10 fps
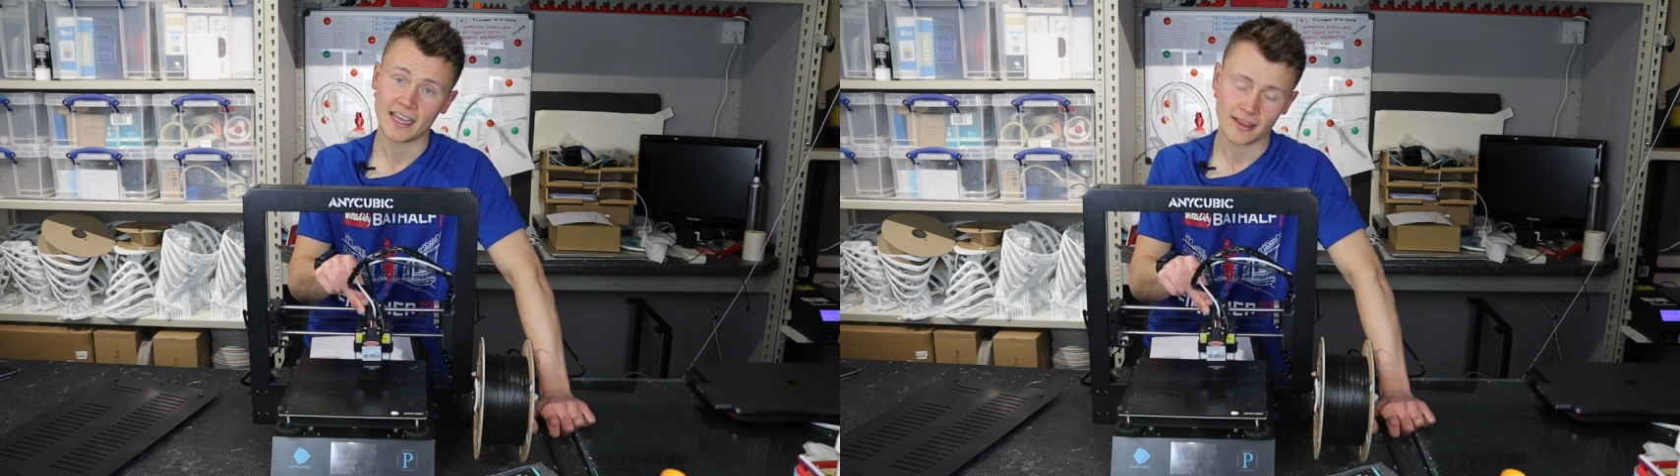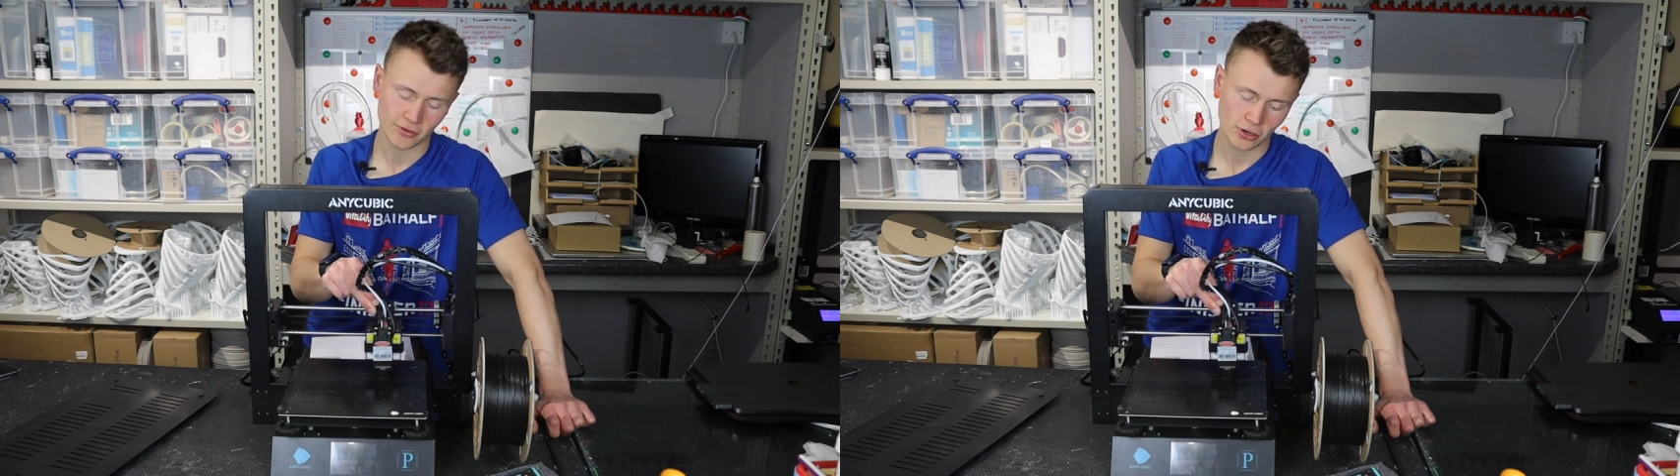
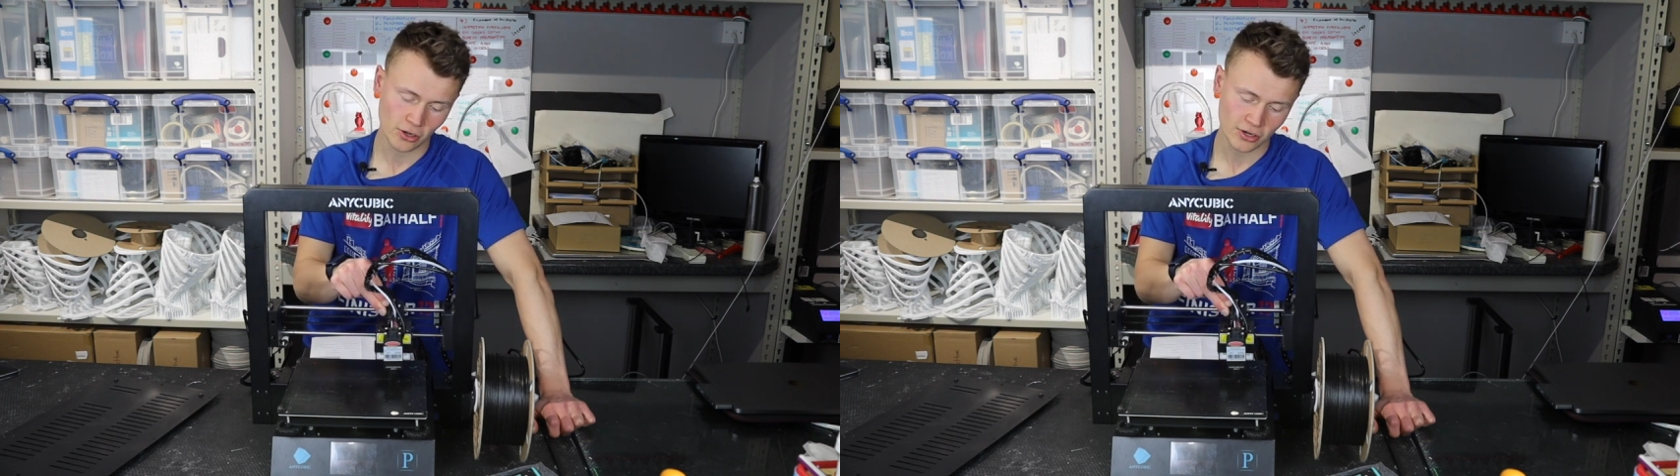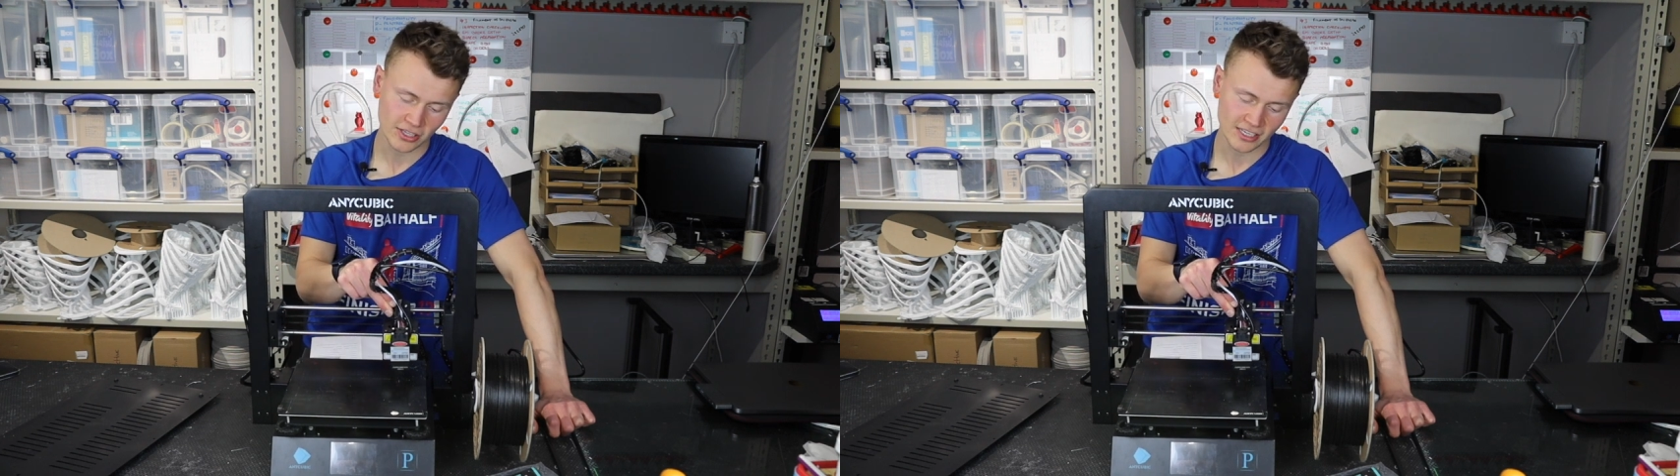If you
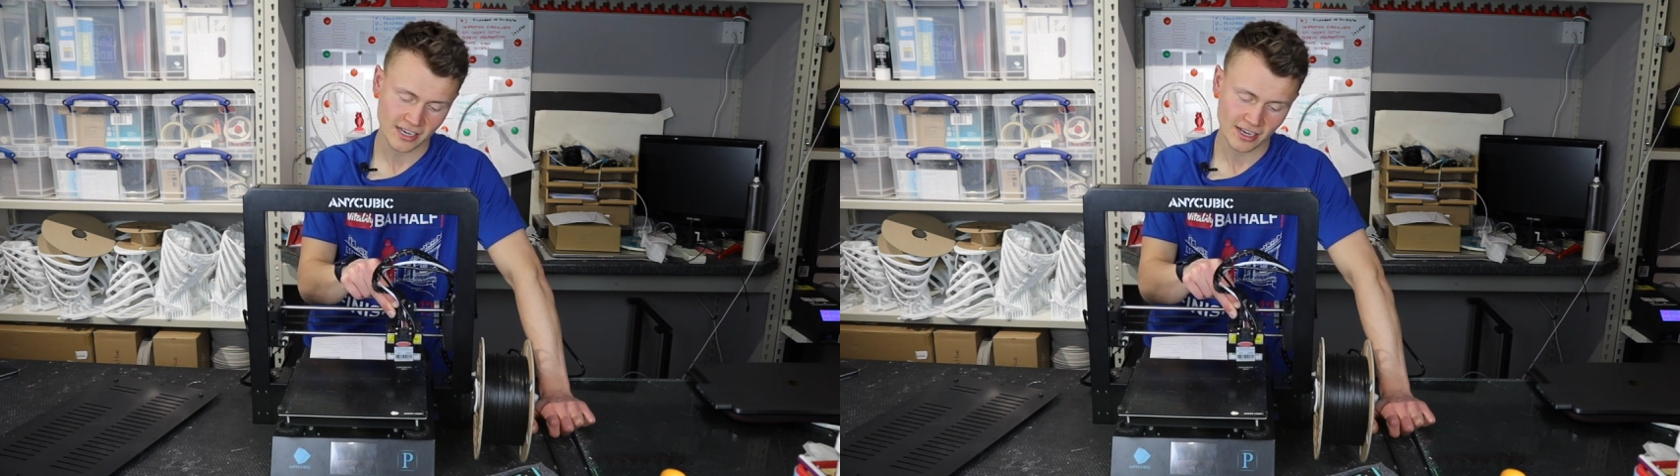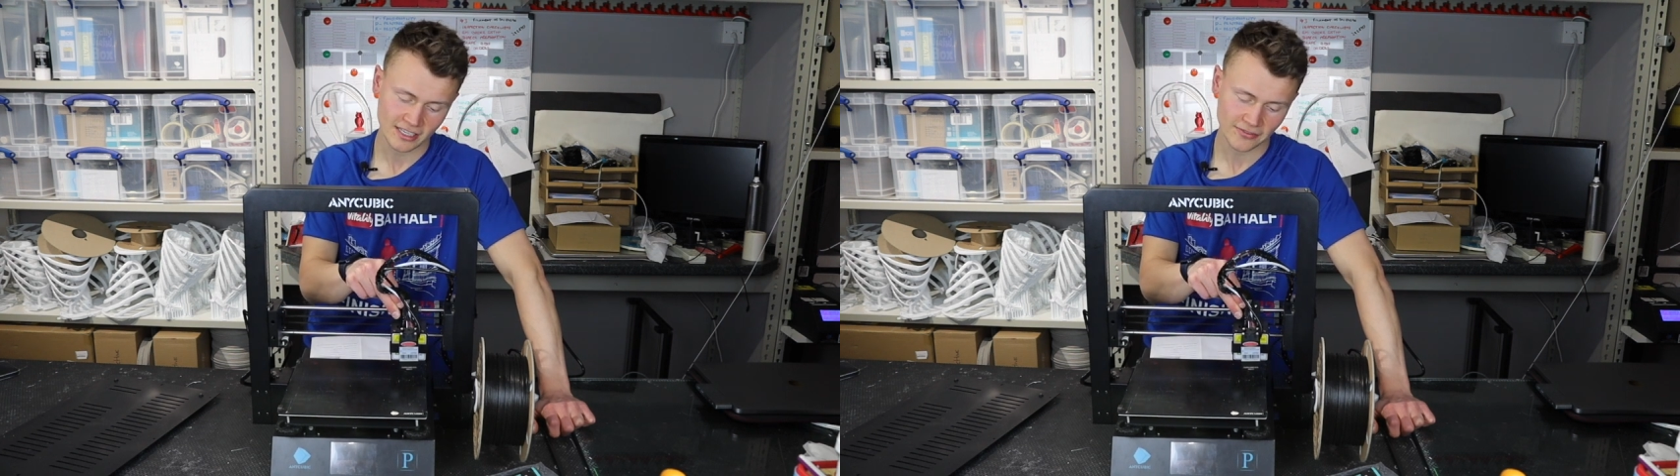look at the
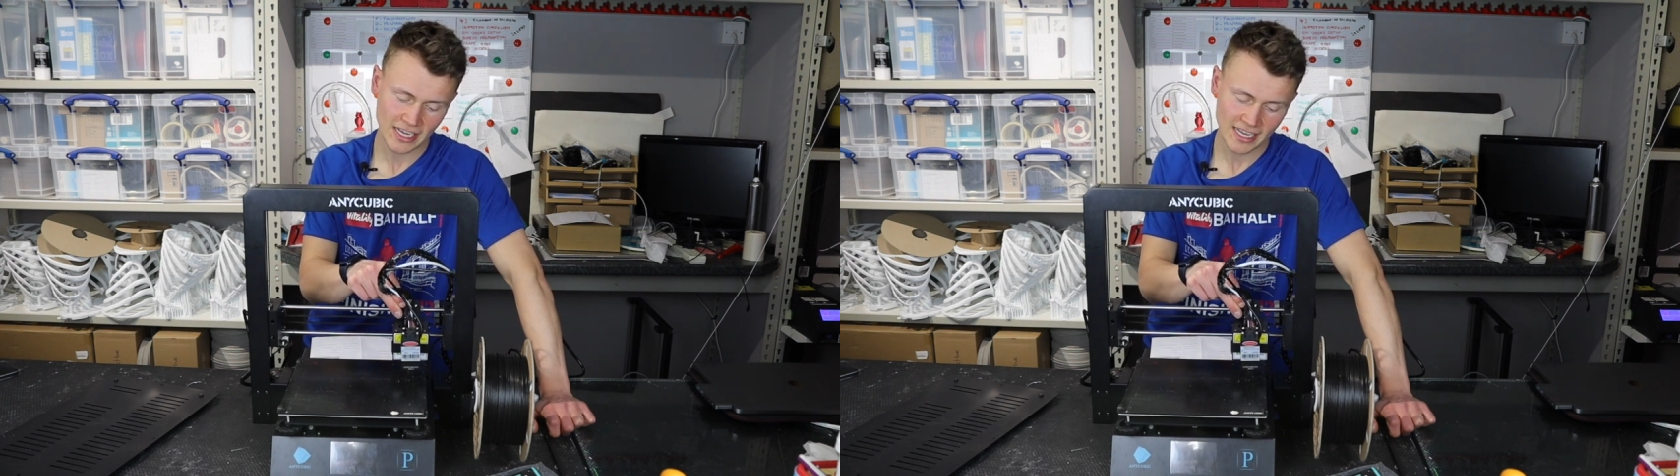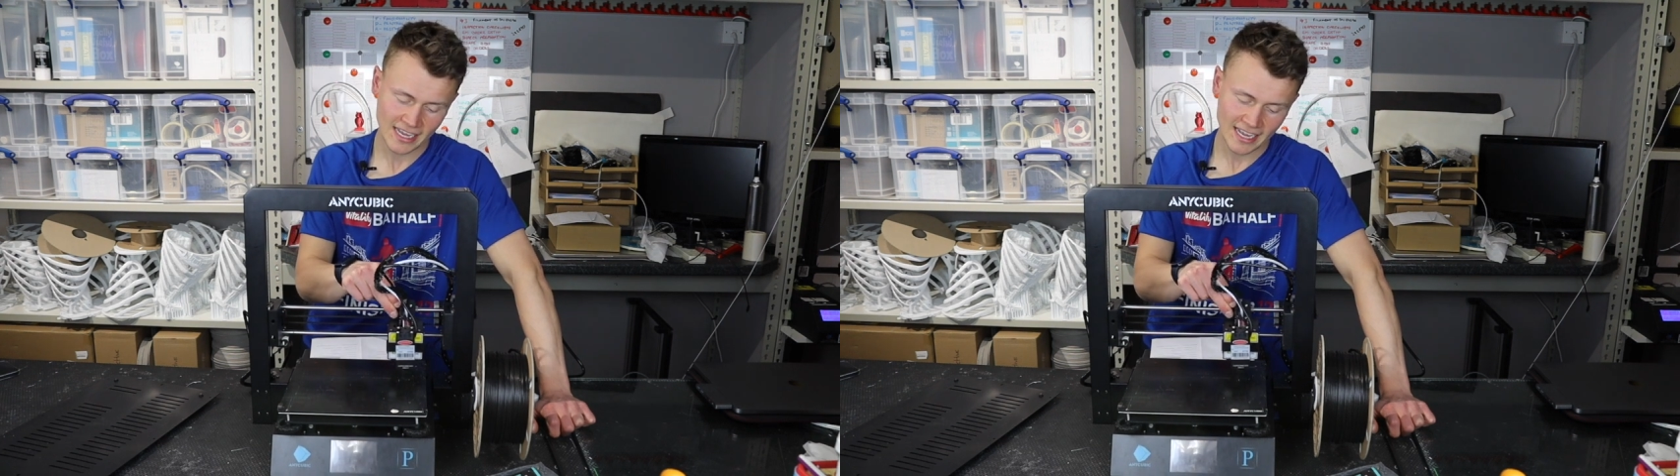size of it,